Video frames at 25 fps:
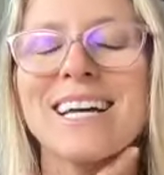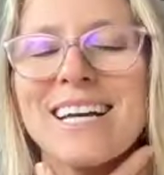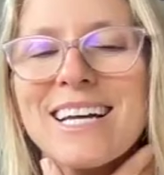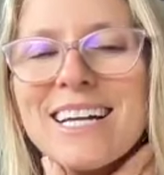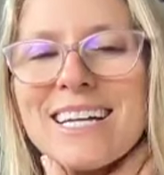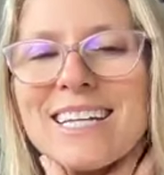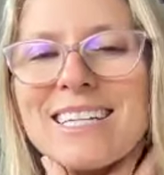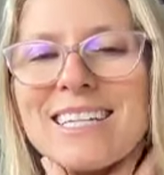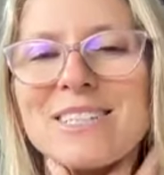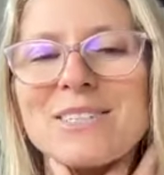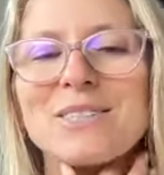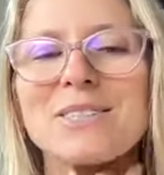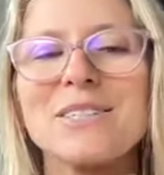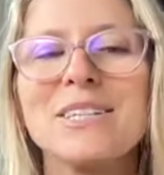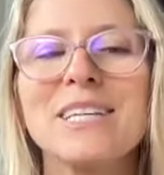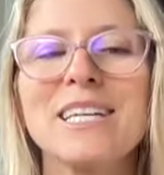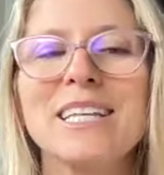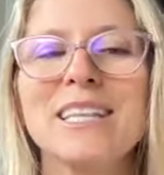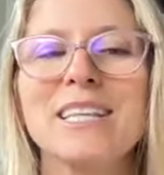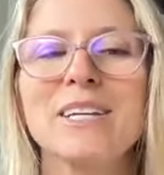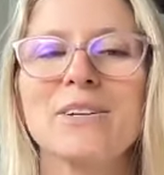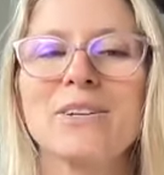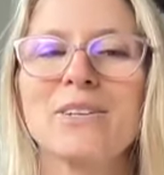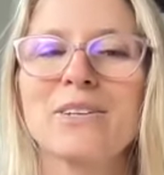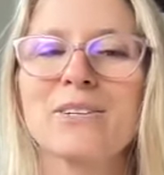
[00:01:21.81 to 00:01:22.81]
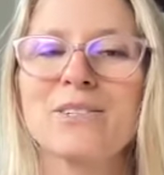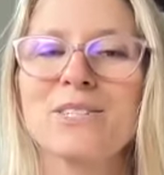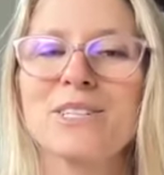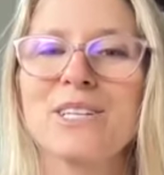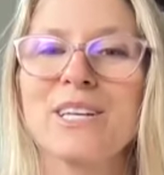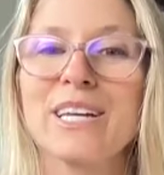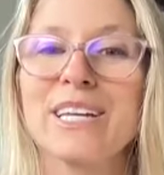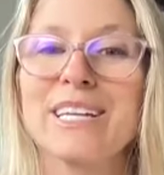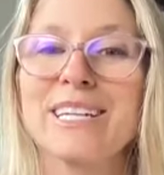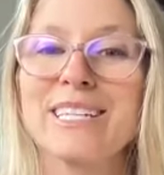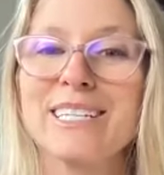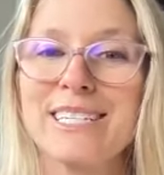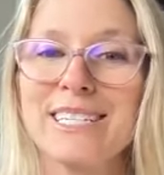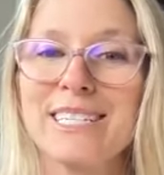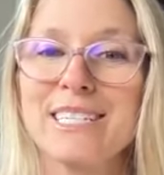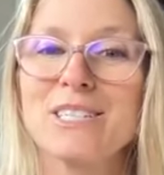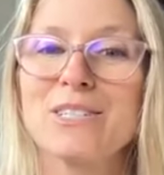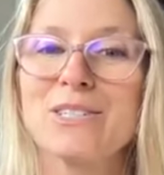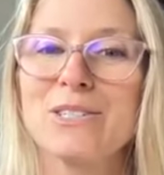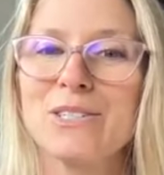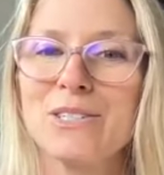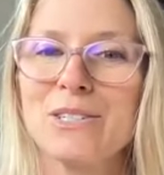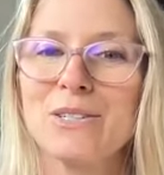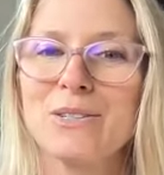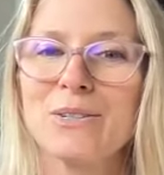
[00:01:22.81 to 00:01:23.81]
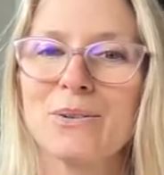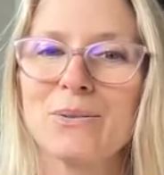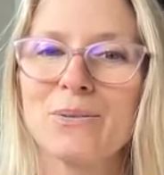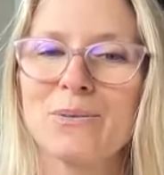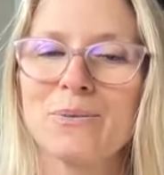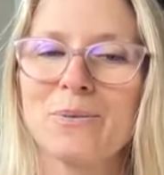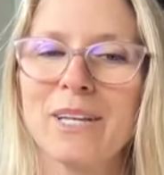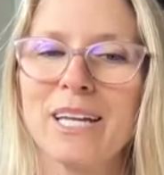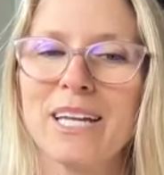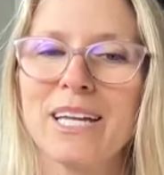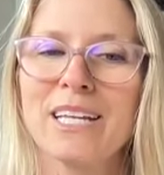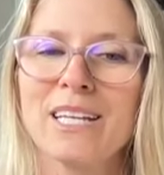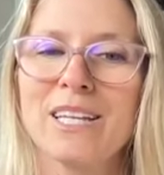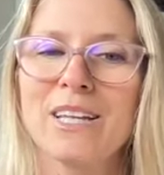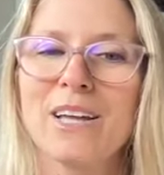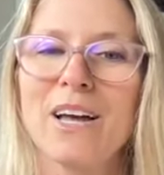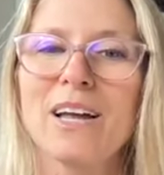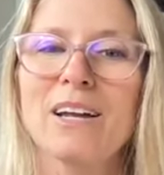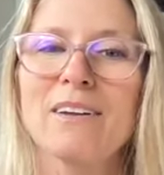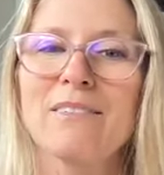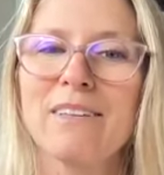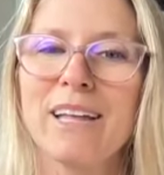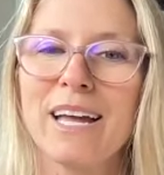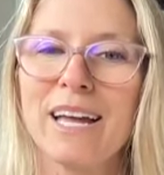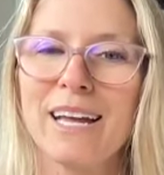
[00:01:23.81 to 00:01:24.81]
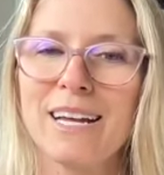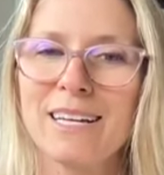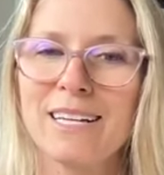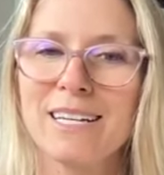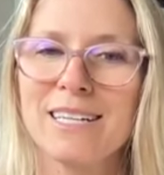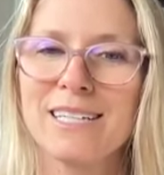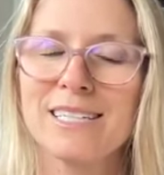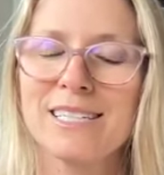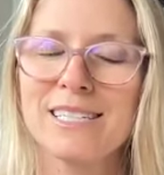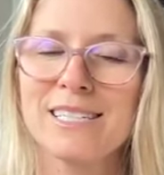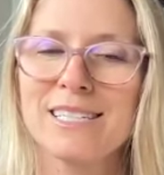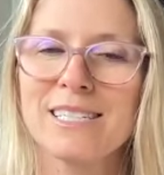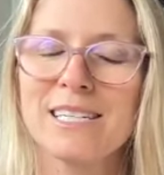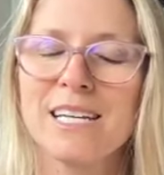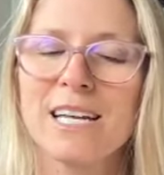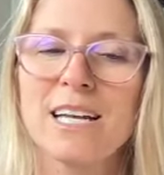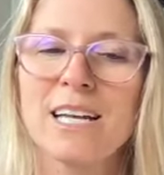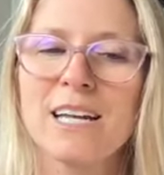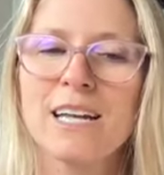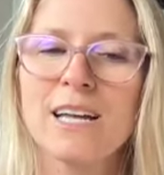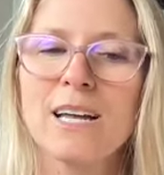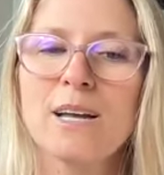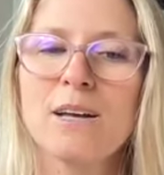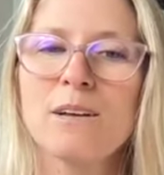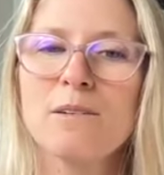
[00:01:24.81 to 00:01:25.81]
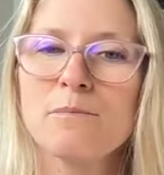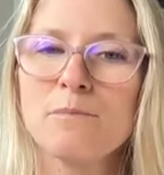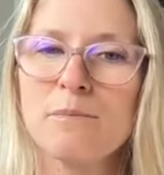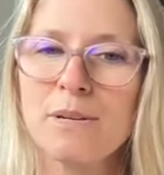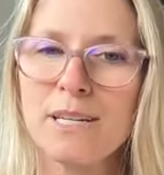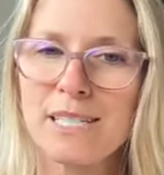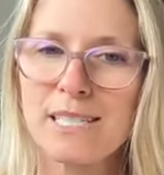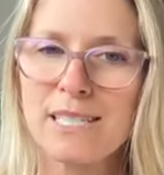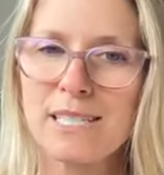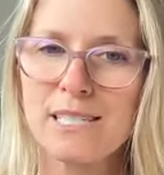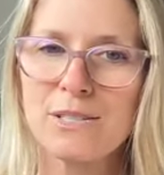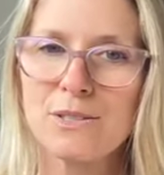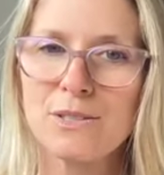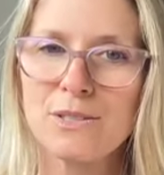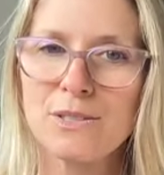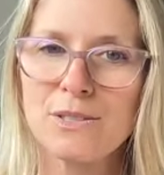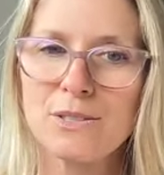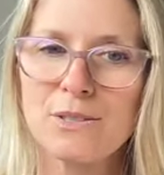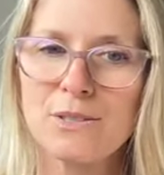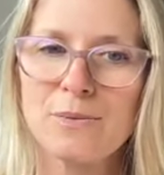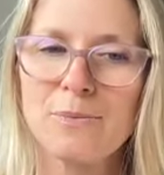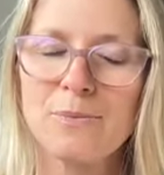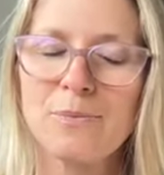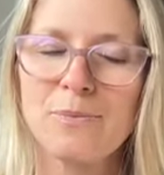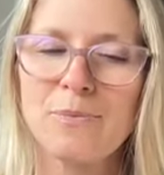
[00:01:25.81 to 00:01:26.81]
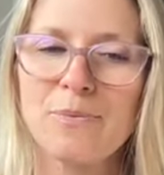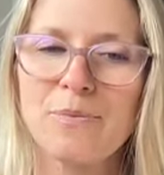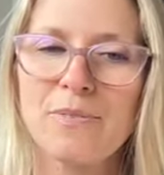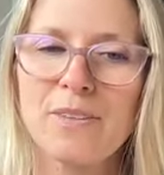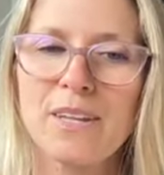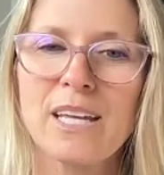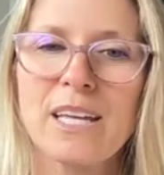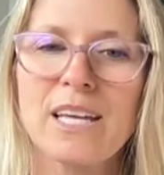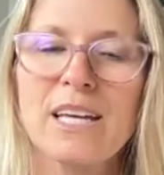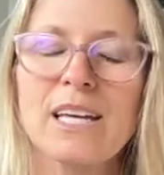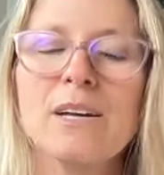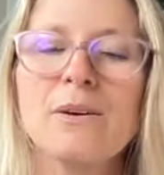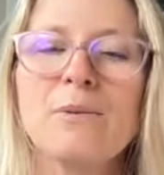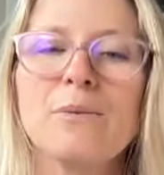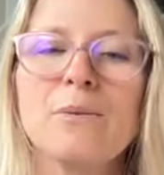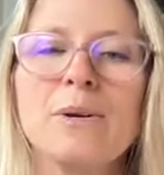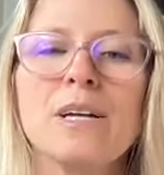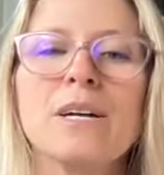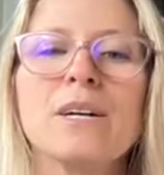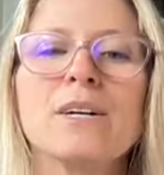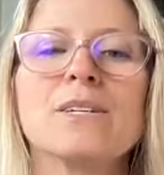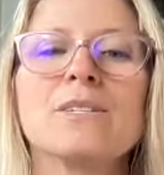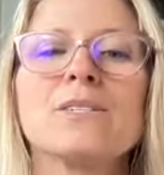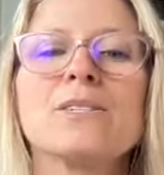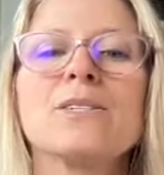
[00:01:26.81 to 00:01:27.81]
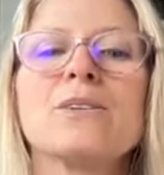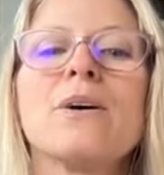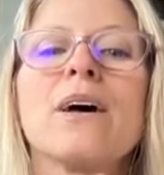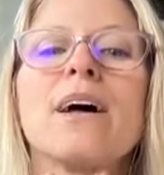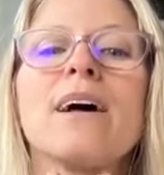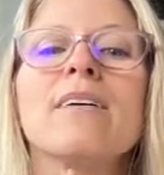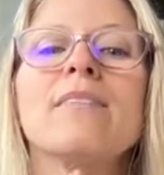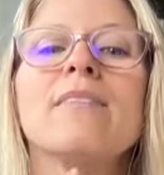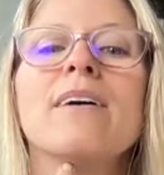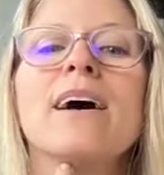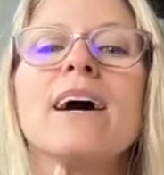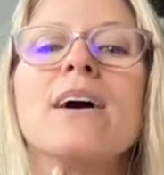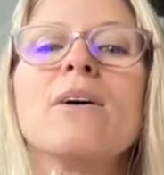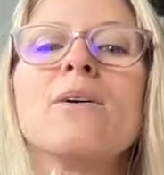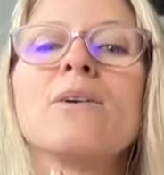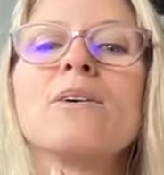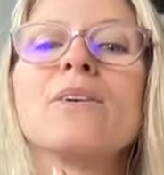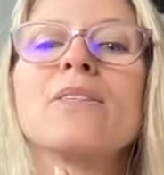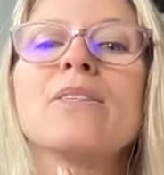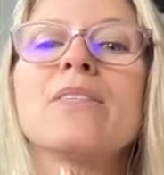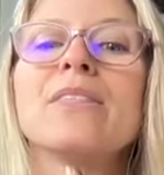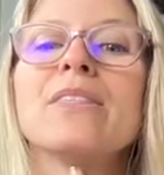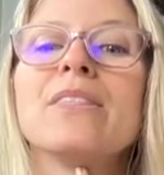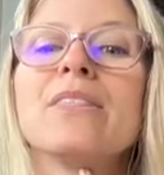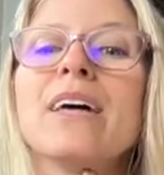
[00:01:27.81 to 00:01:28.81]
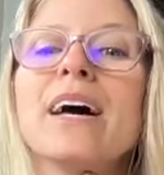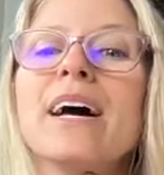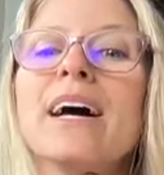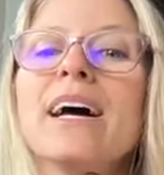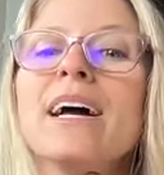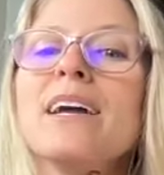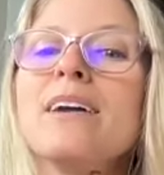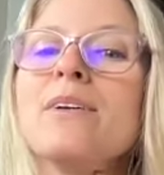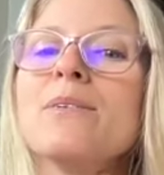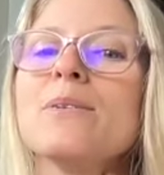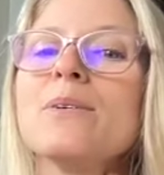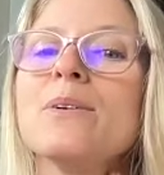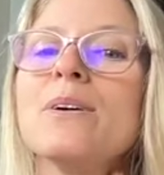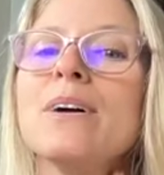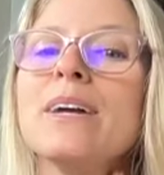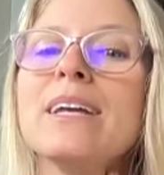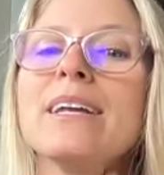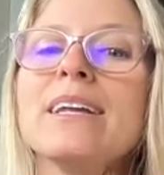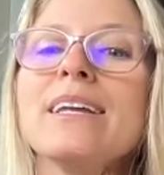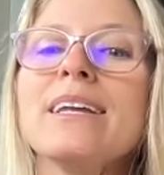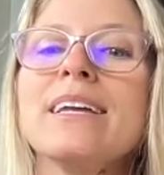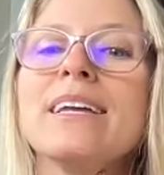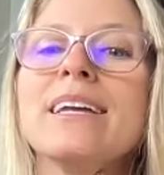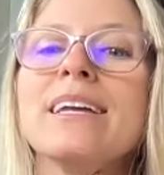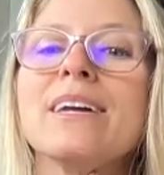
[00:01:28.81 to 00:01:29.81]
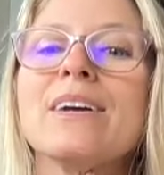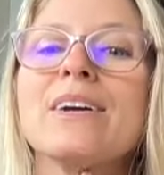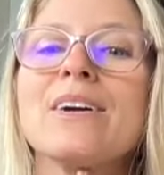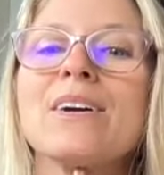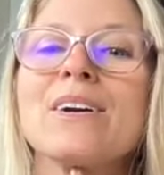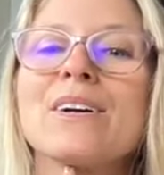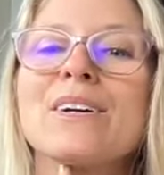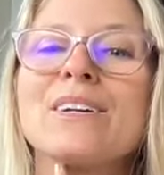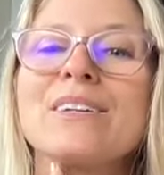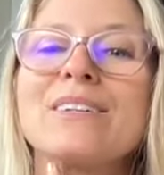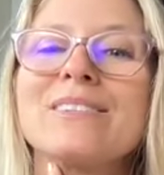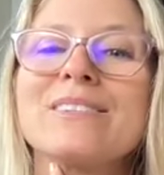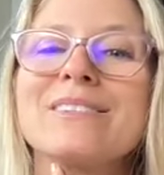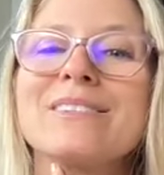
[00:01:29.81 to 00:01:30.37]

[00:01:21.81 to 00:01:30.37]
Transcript: Underneath here, there's a lot of tissue. And a lot of that is muscle. We also have our thyroid here.